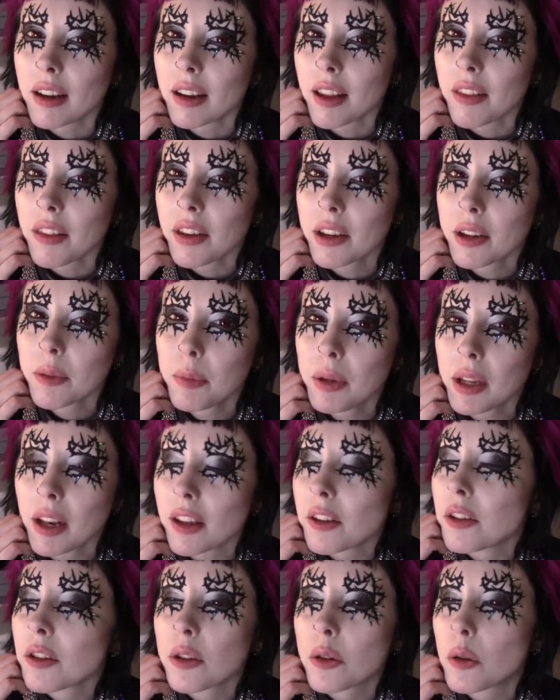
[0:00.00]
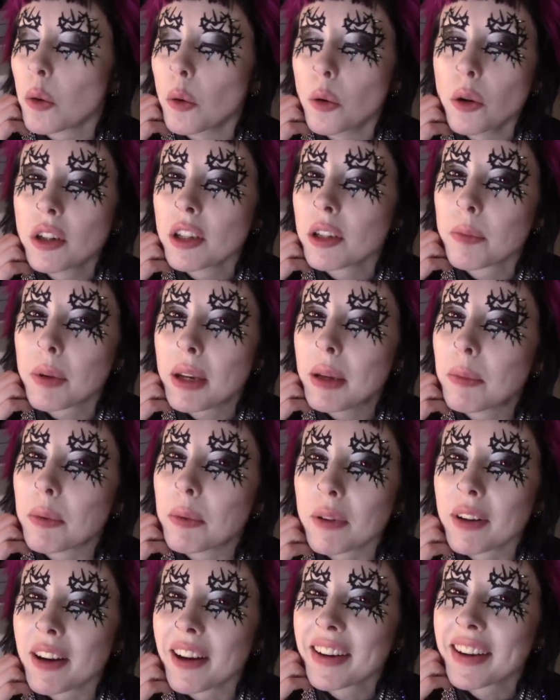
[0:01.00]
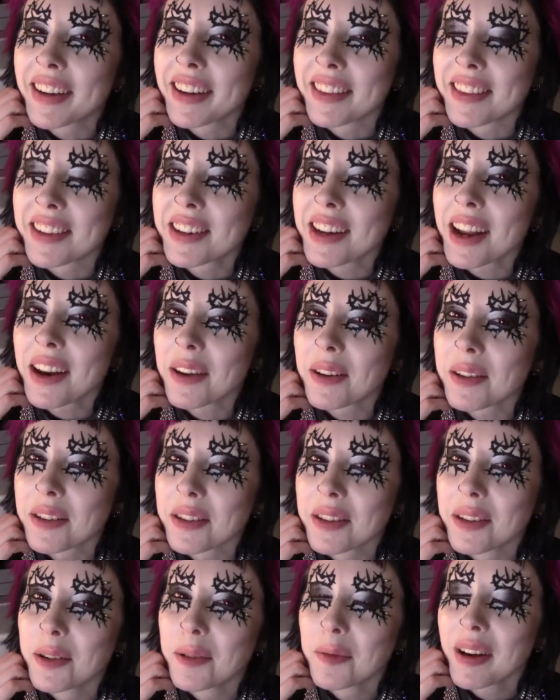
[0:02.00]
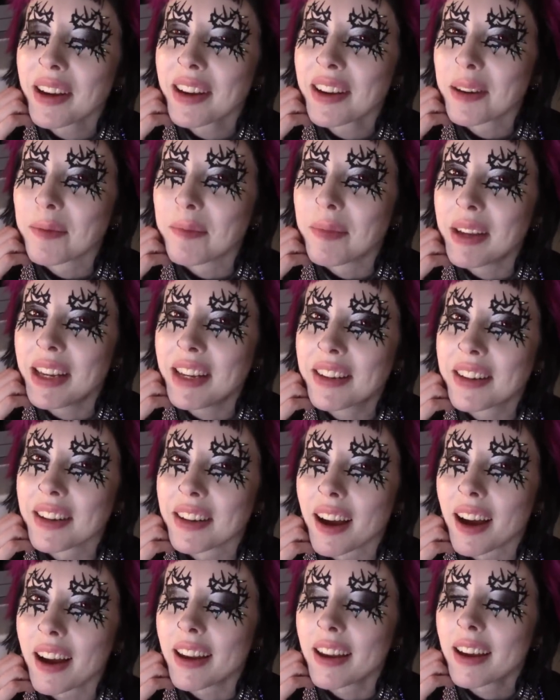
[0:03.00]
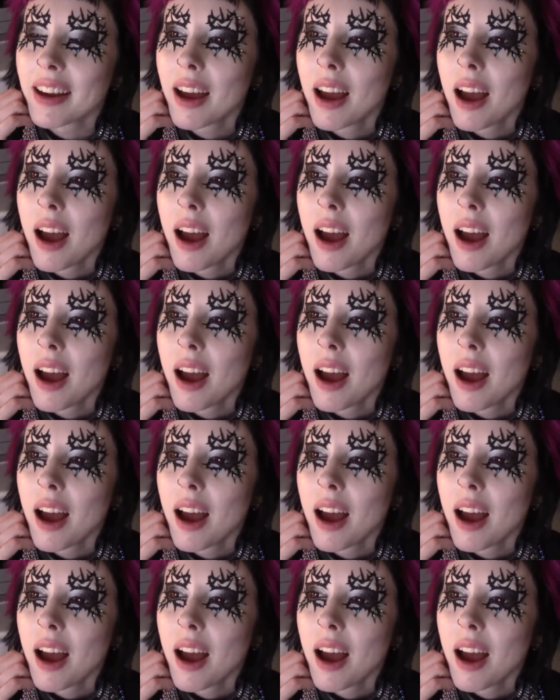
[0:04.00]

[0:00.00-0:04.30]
Like there could be like just gorgeous people lurking in the shadows, and who am I going to meet tonight?